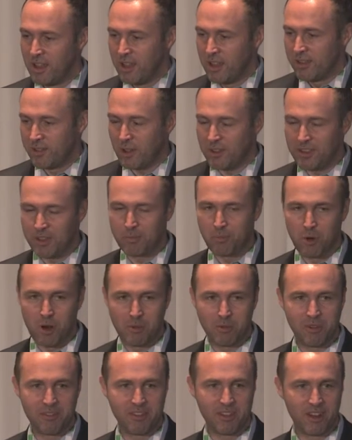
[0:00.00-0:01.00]
So I think
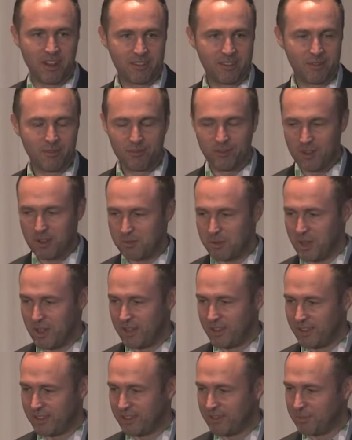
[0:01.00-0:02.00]
primary CNS lymphoma
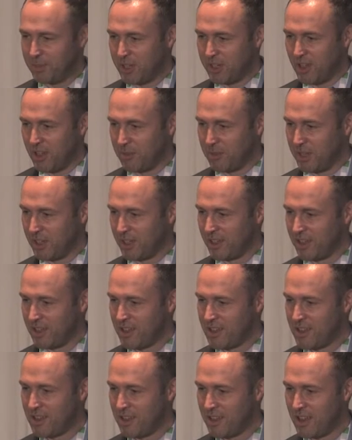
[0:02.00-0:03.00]
is becoming
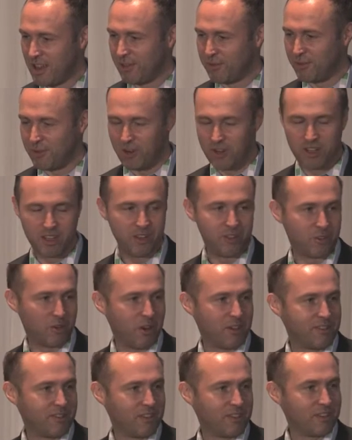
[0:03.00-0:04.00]
a very
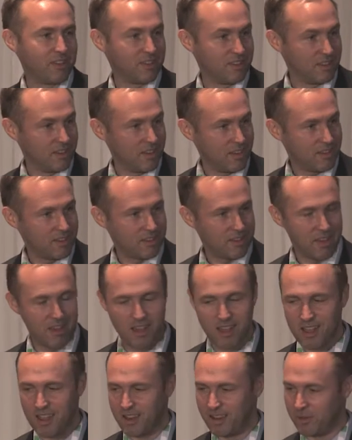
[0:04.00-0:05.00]
interesting disease,
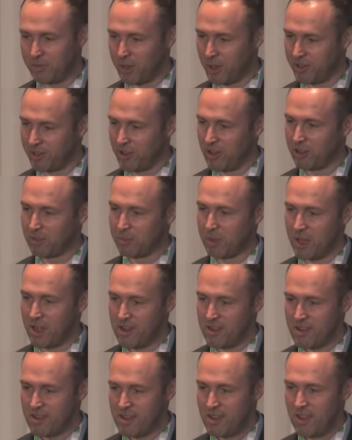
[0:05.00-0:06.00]
and I'm going to talk
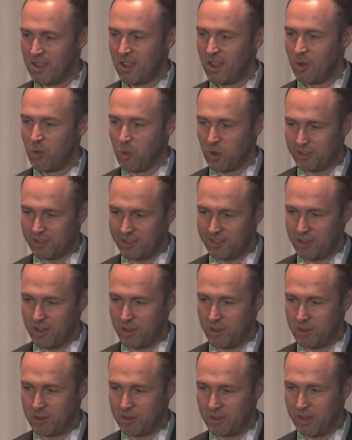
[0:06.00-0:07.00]
about what's
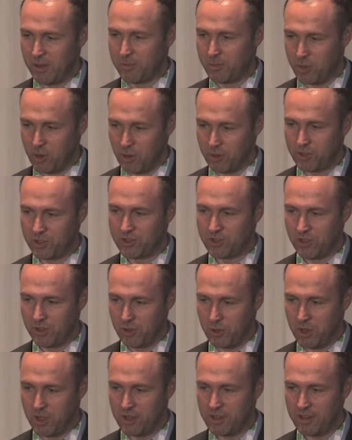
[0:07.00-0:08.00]
new in the approach
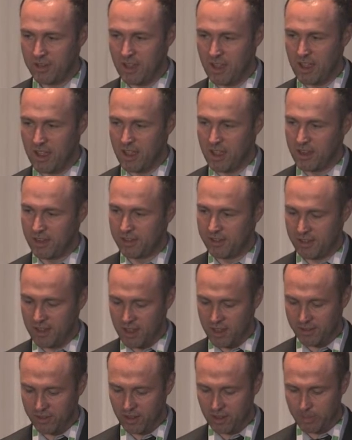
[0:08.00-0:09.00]
to it, and
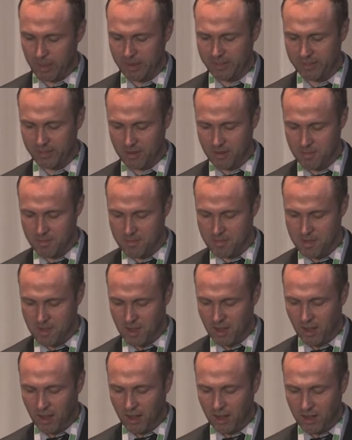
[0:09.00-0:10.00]
talk about some,
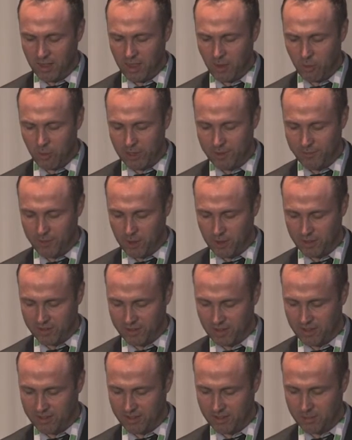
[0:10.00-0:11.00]
really
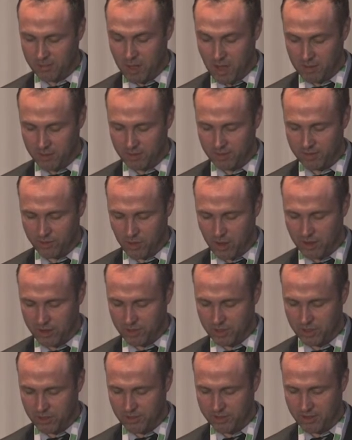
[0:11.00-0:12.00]
focus on some novel
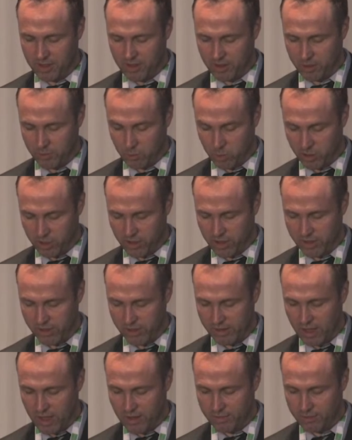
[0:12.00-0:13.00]
strategies that are
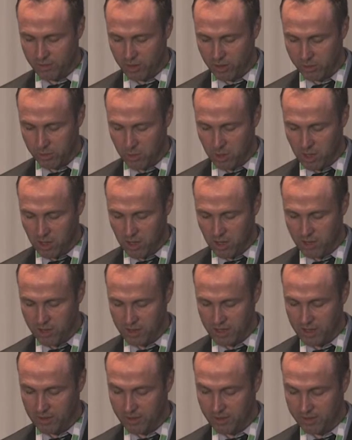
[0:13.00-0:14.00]
working very well
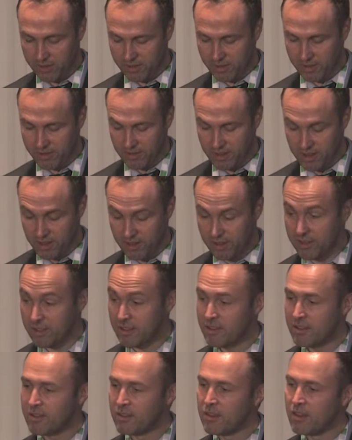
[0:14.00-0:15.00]
in this disease.